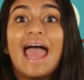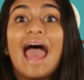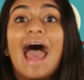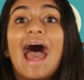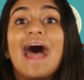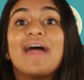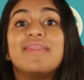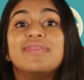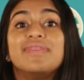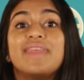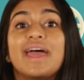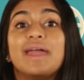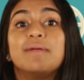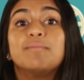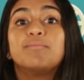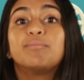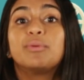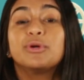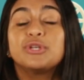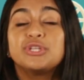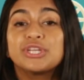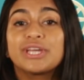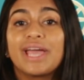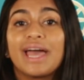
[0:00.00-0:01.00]
and then
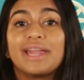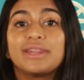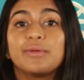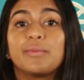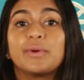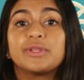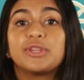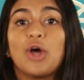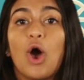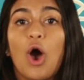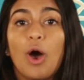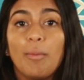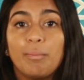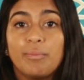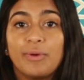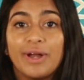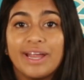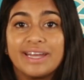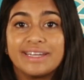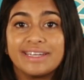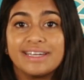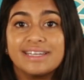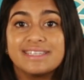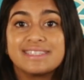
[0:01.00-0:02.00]
put together with
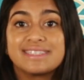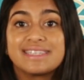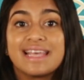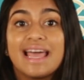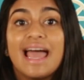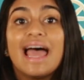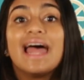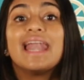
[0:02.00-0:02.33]
operators